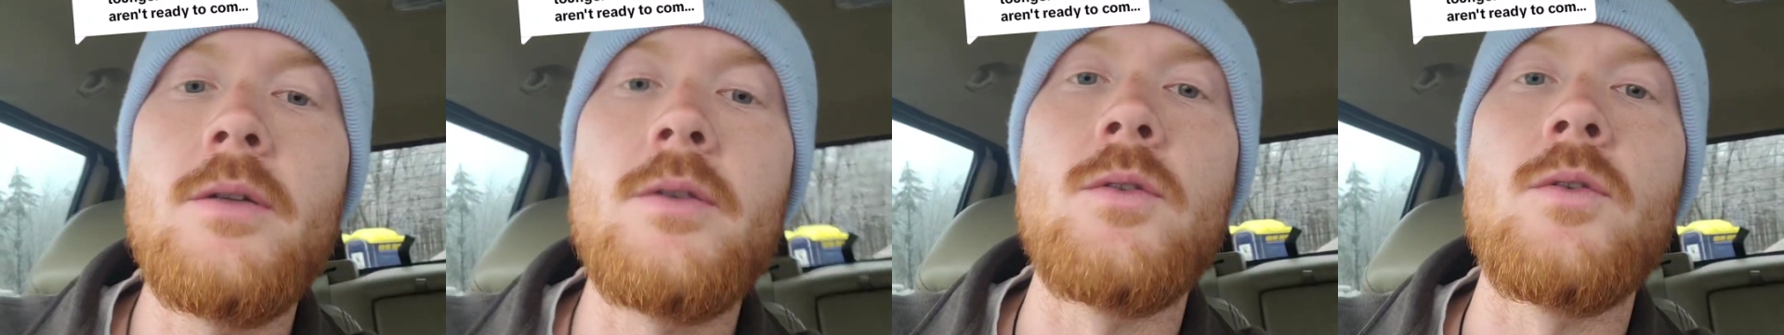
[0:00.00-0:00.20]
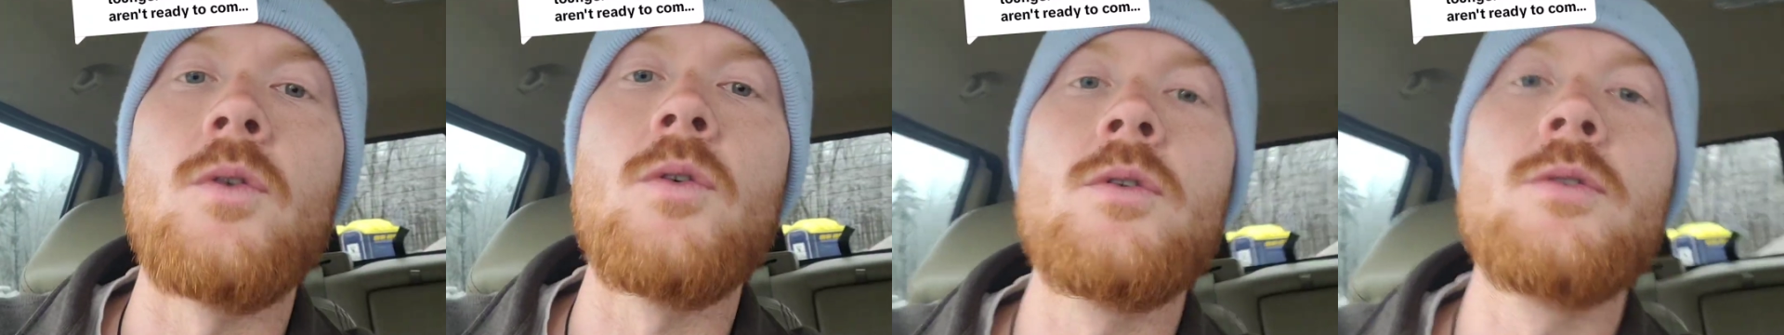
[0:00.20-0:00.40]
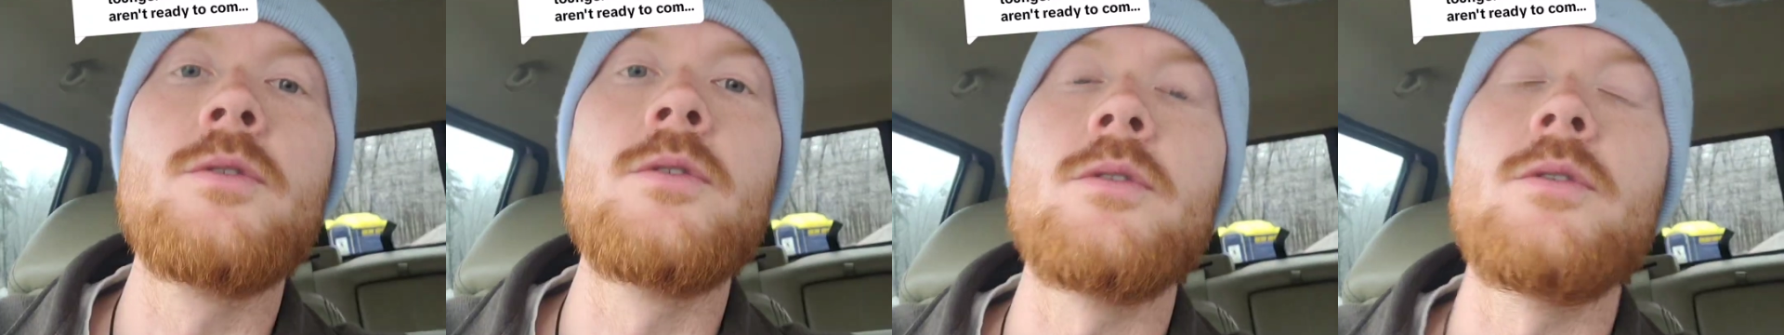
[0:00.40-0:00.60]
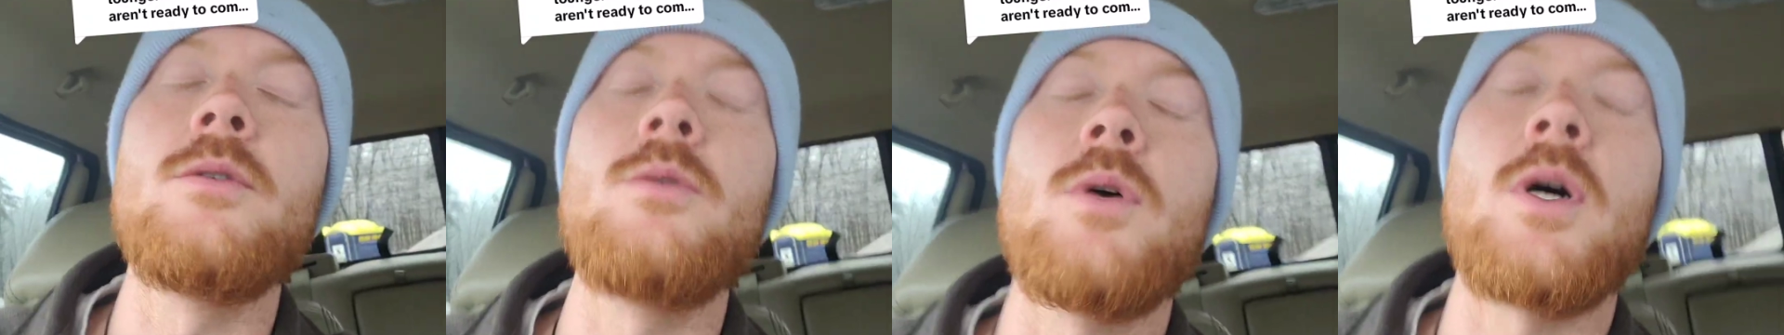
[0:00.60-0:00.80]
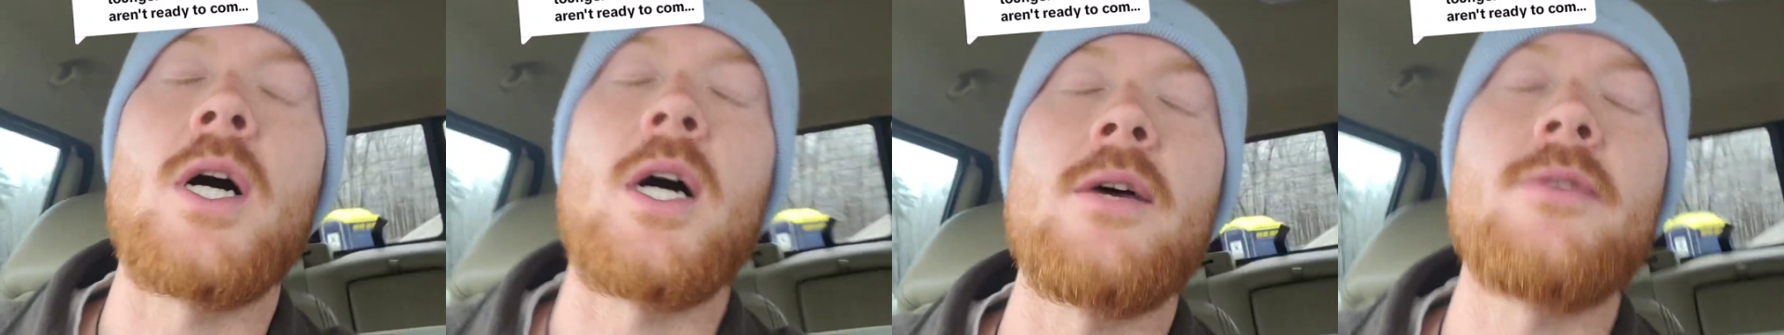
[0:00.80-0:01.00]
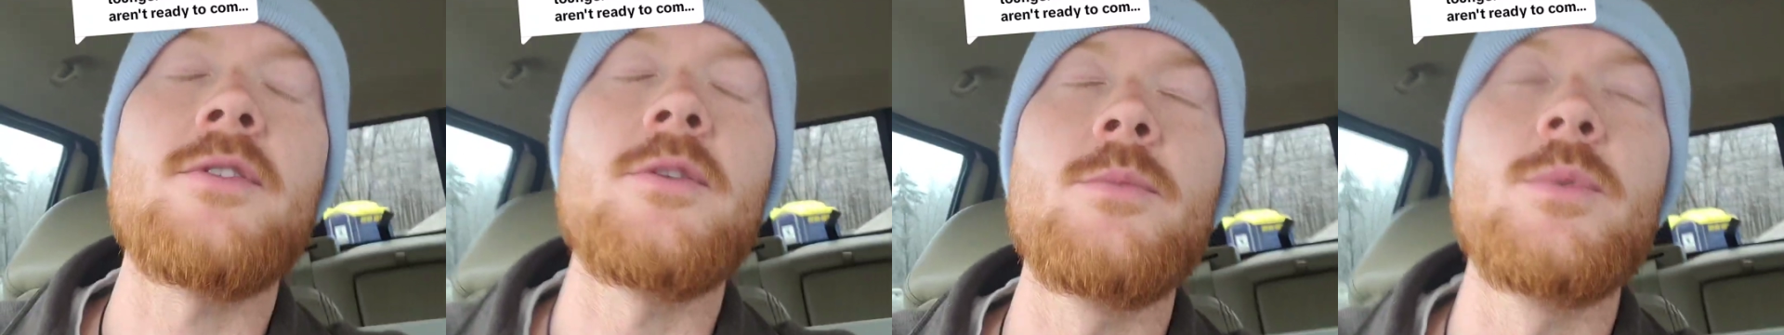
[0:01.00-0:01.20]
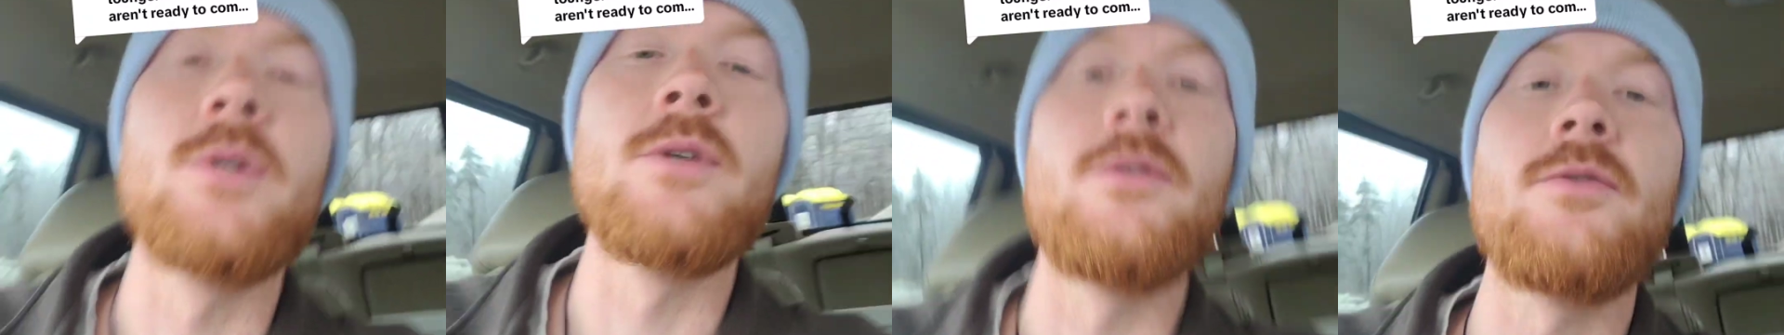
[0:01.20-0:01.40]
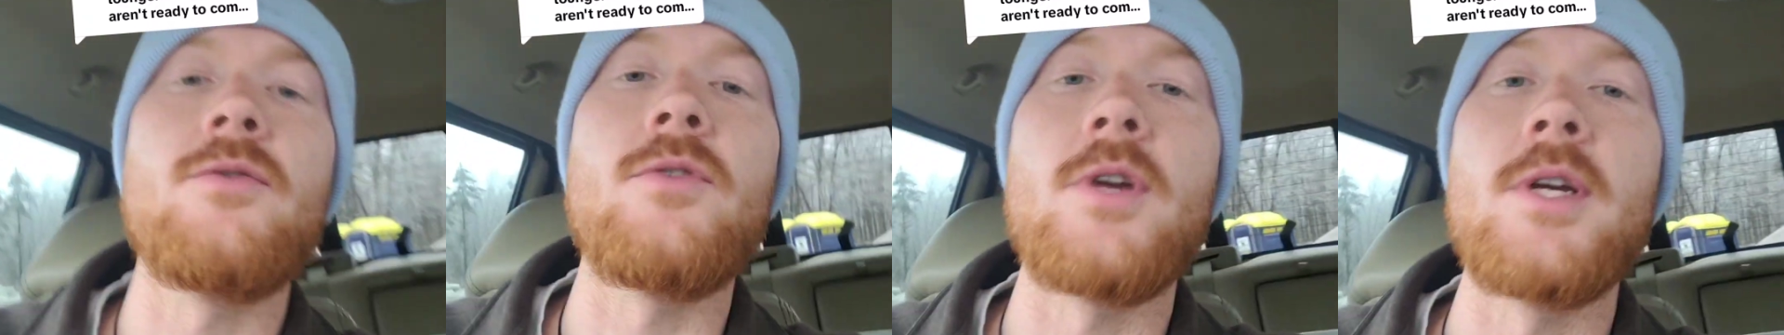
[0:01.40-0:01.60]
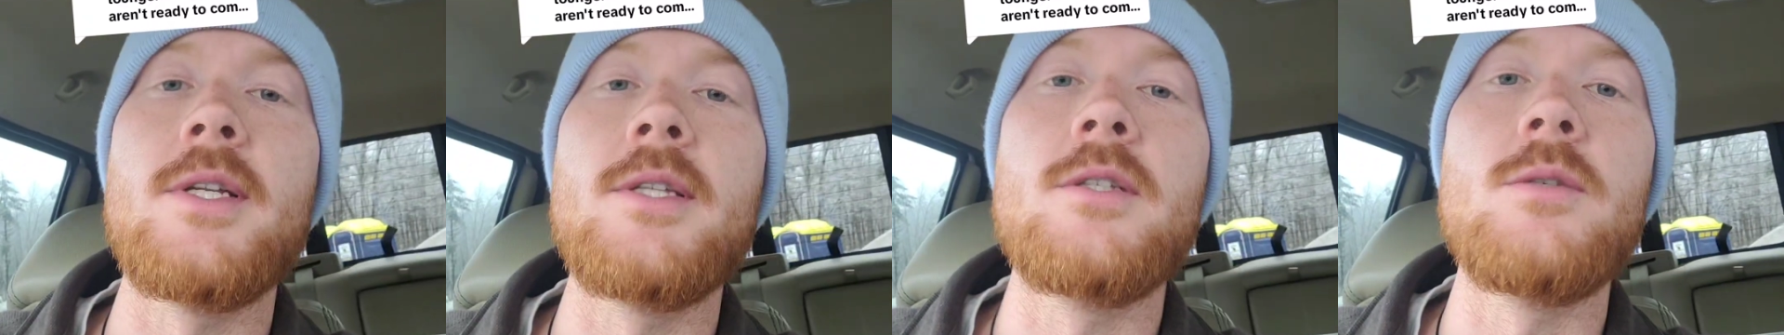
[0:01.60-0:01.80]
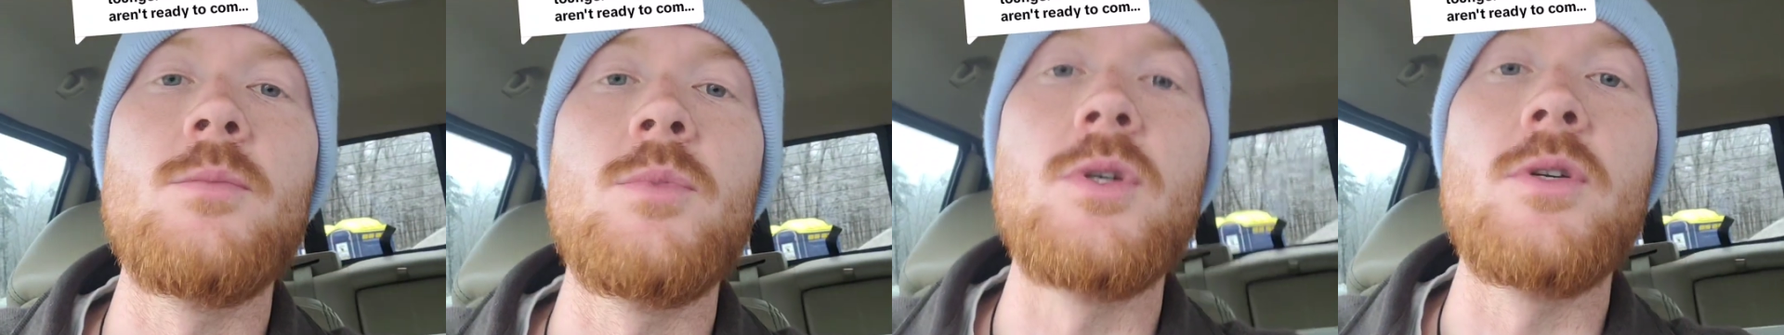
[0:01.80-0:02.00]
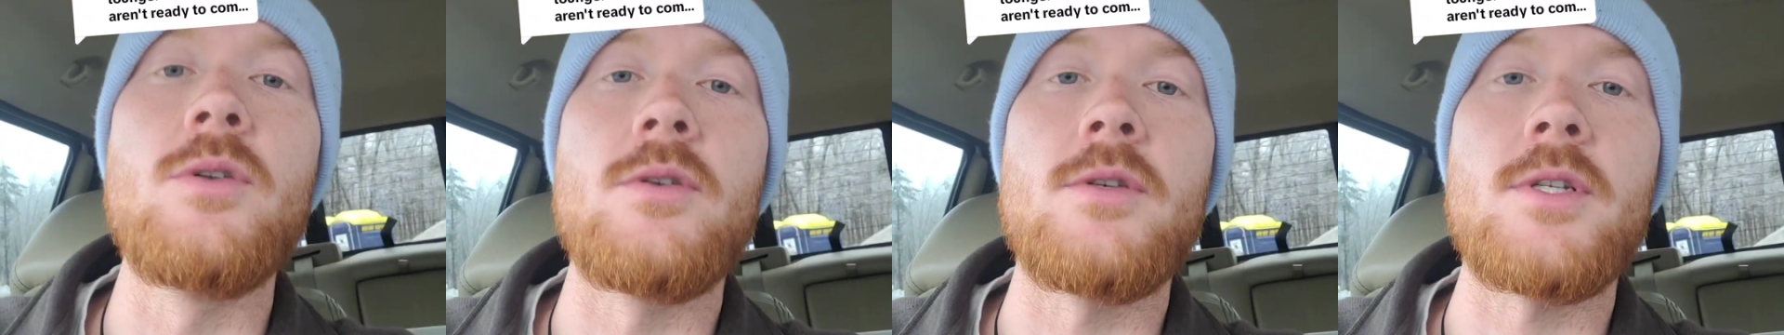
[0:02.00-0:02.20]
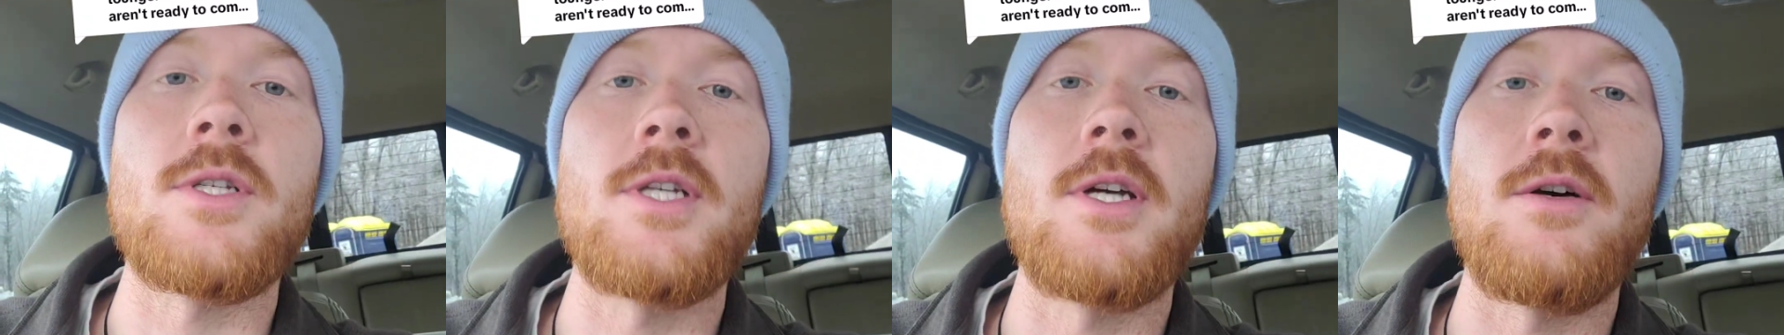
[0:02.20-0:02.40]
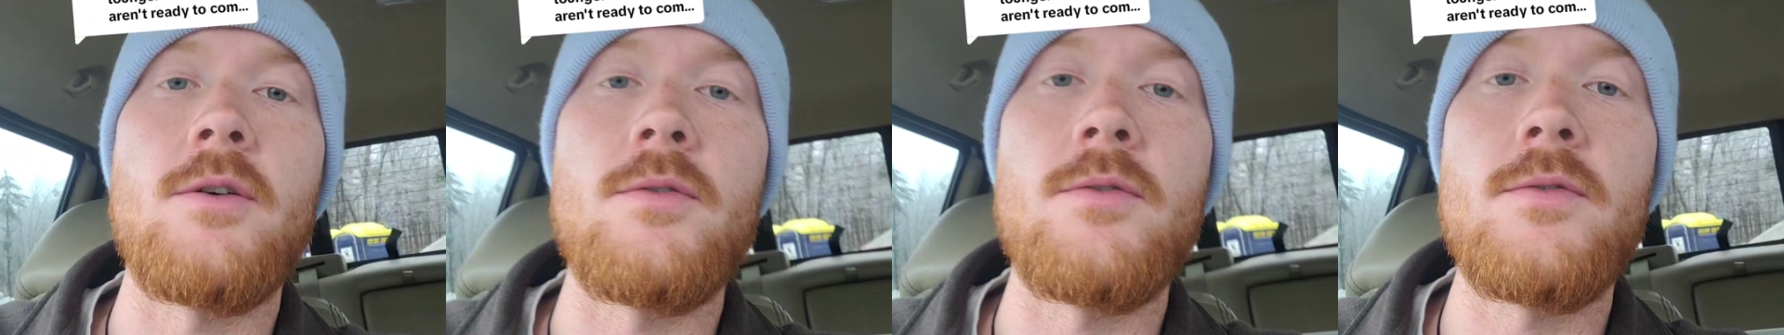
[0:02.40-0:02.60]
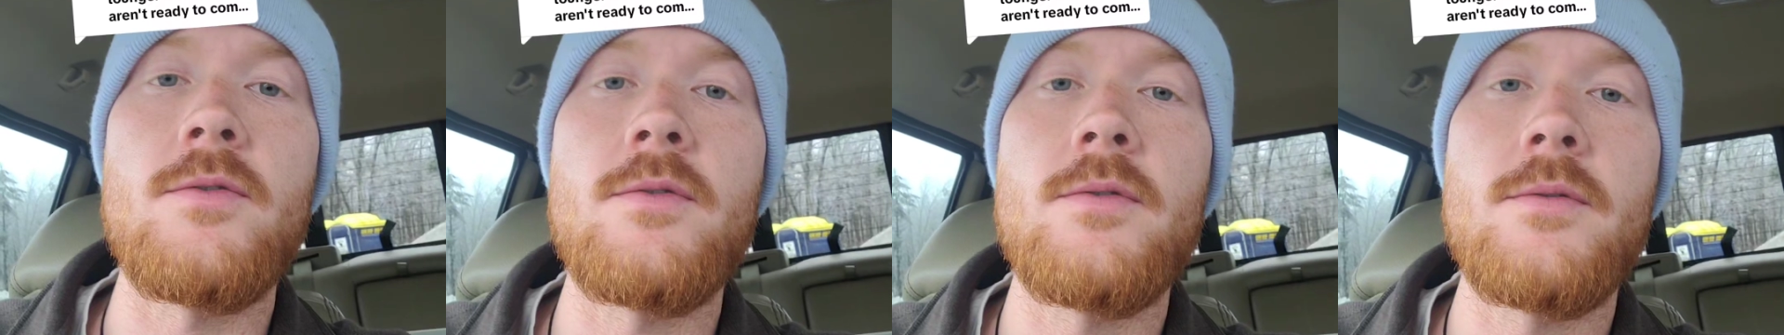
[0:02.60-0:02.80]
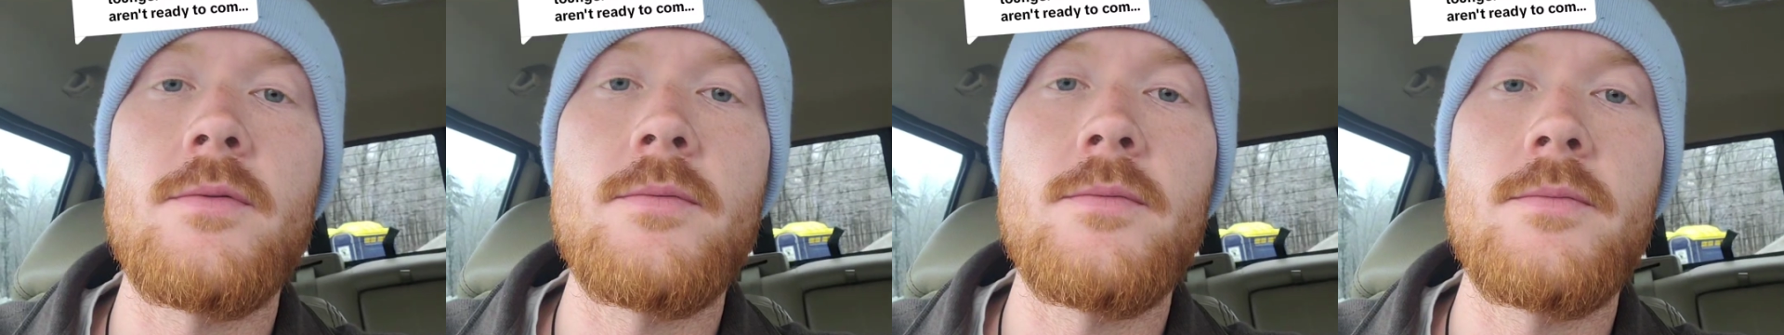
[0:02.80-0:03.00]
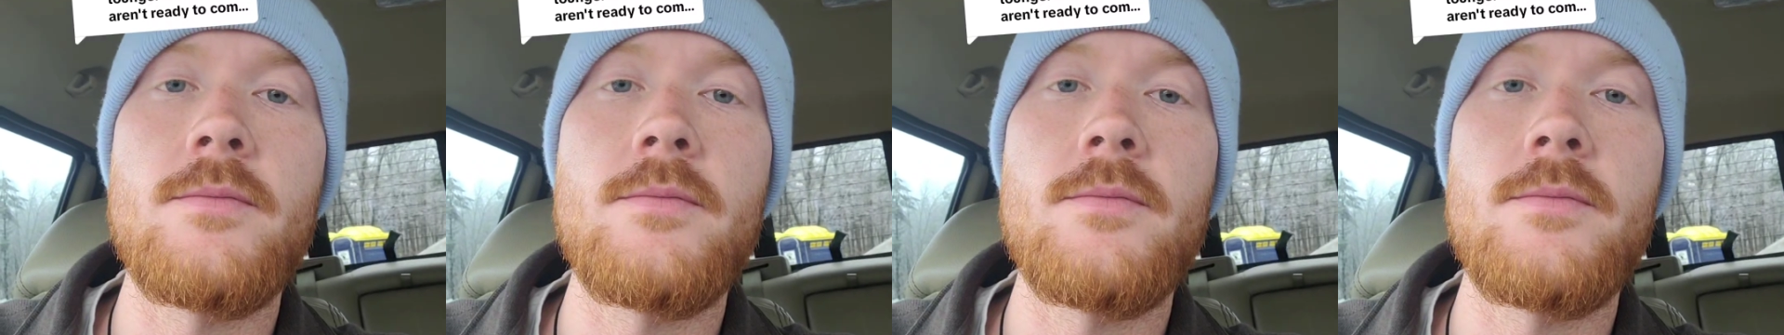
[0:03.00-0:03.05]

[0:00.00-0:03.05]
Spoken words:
nor do you have to be afraid to be yourself.